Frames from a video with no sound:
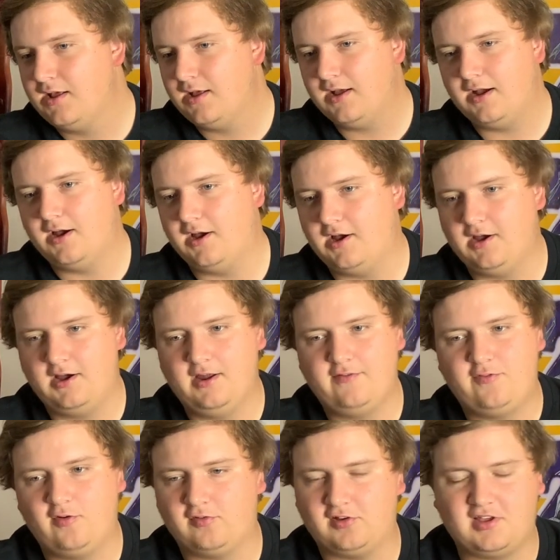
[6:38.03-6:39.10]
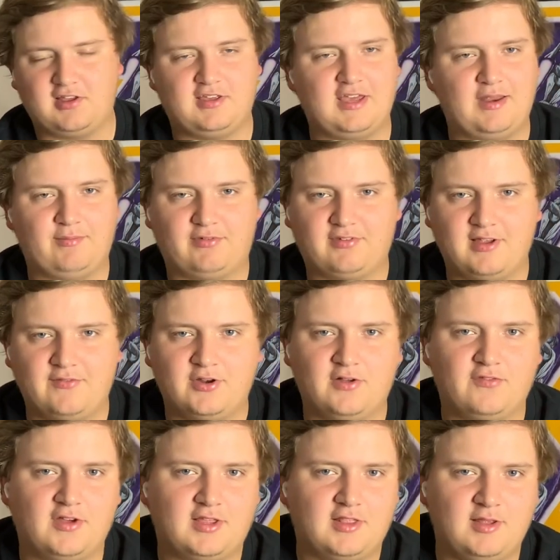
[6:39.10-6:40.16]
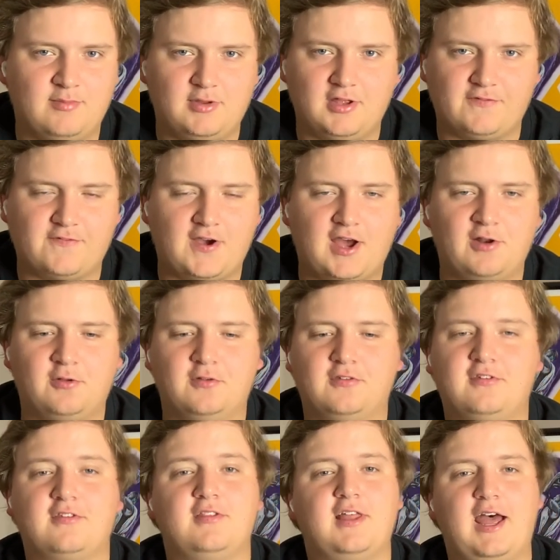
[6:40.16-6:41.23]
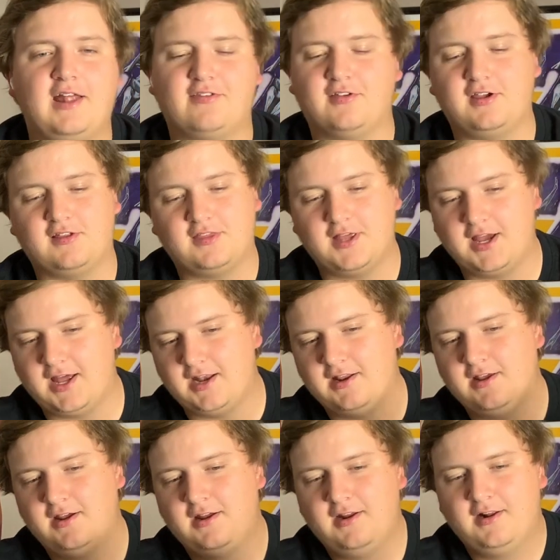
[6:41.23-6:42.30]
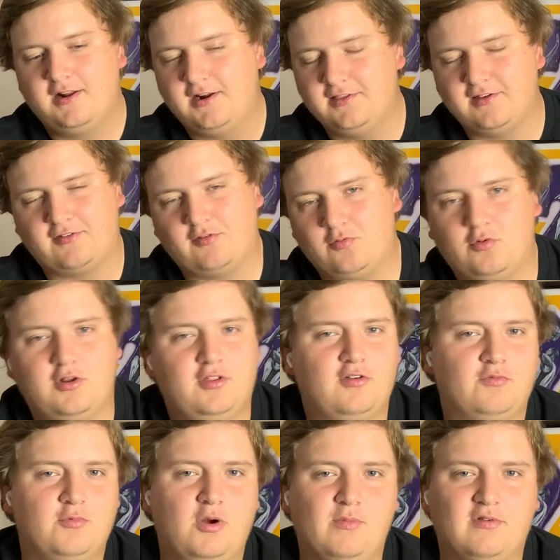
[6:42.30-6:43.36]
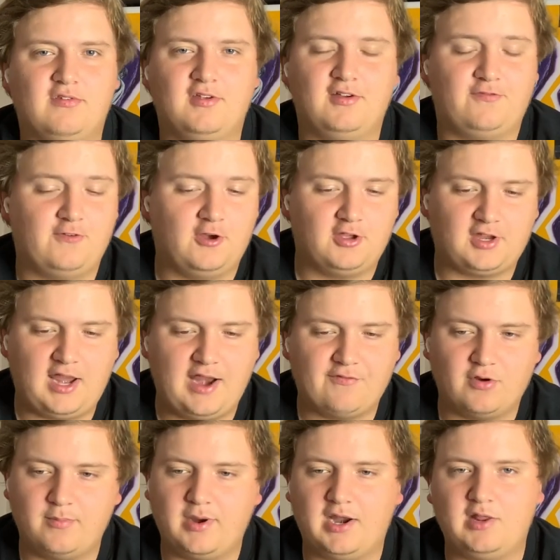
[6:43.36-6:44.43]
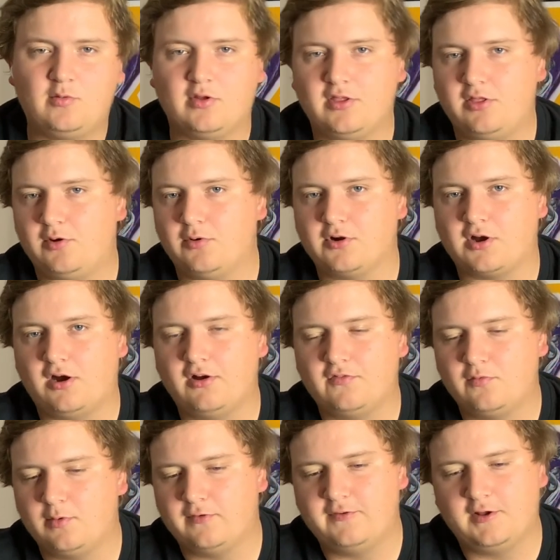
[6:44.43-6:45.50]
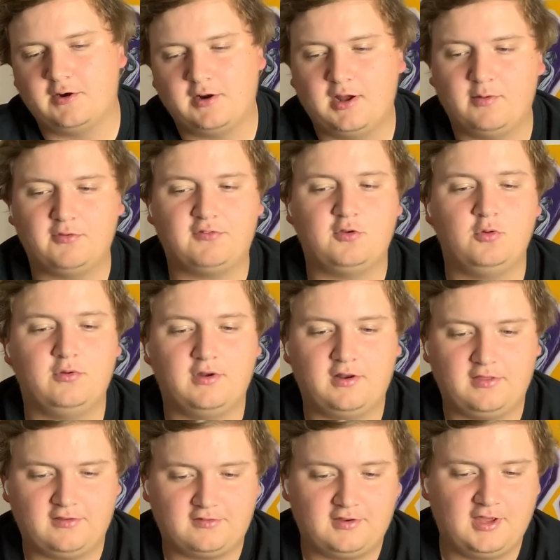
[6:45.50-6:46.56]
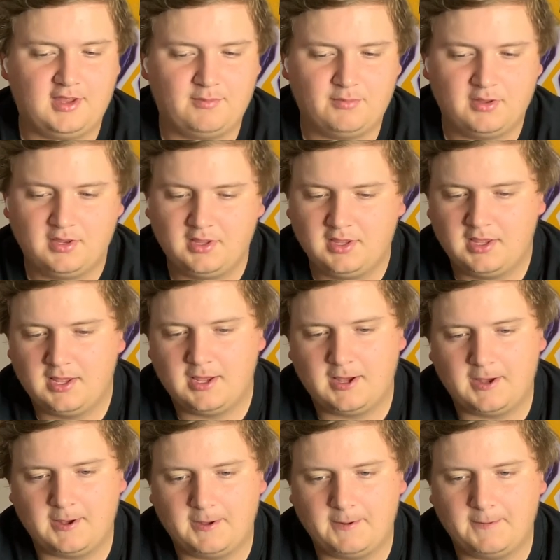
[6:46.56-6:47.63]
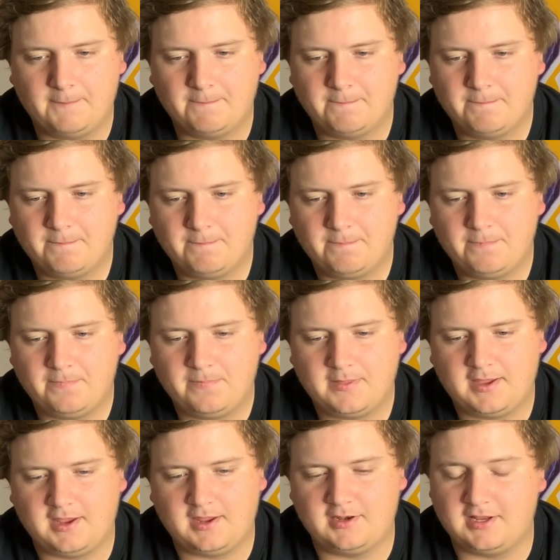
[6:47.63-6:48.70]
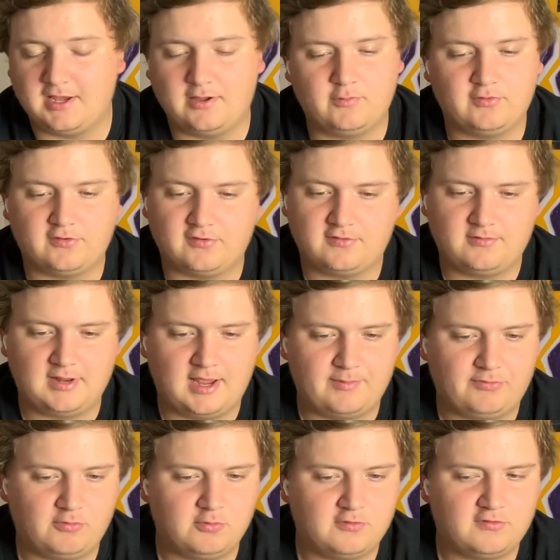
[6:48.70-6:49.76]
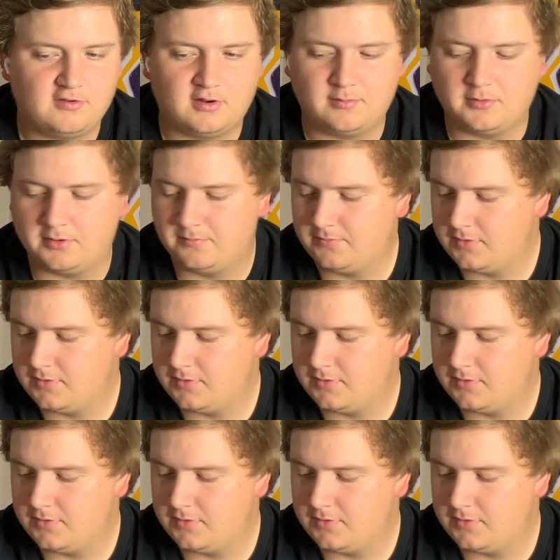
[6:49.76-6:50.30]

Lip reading: If there's like a Game 7 of like the NBA Finals, that's like that. And this is one of those moments. It felt like everybody, whether they were a college football fan or not, was tuned into this game. And yeah, it was just absolute cinema.